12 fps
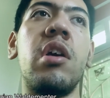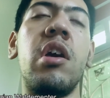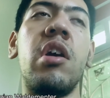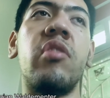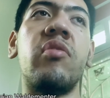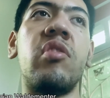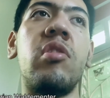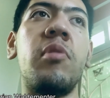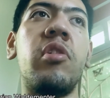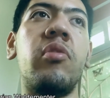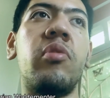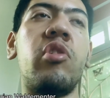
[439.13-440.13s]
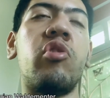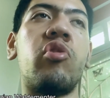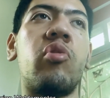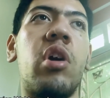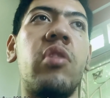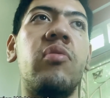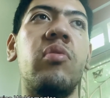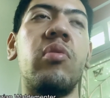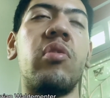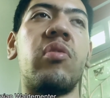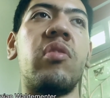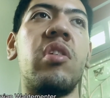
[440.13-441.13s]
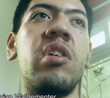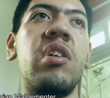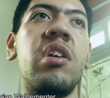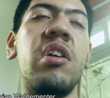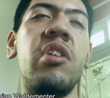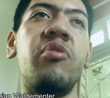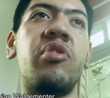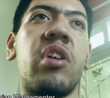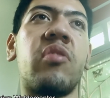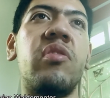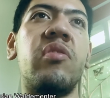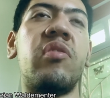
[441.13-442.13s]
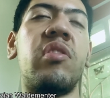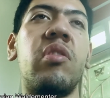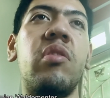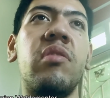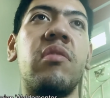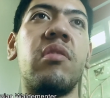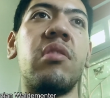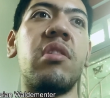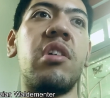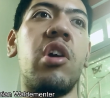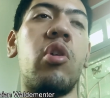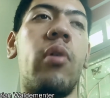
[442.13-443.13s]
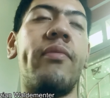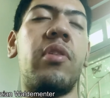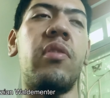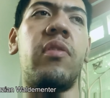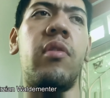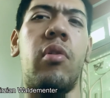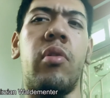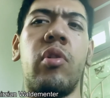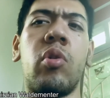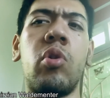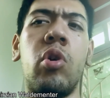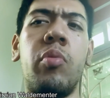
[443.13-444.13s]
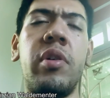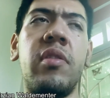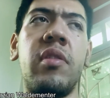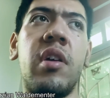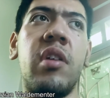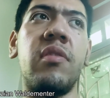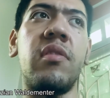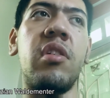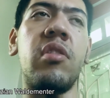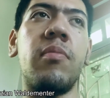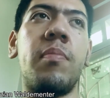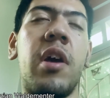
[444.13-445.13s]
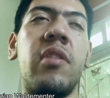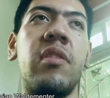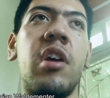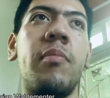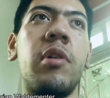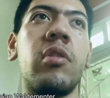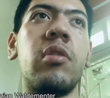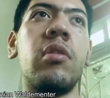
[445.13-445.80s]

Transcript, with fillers: is immediately to try to injections get off the, the COVID-19 pandemic.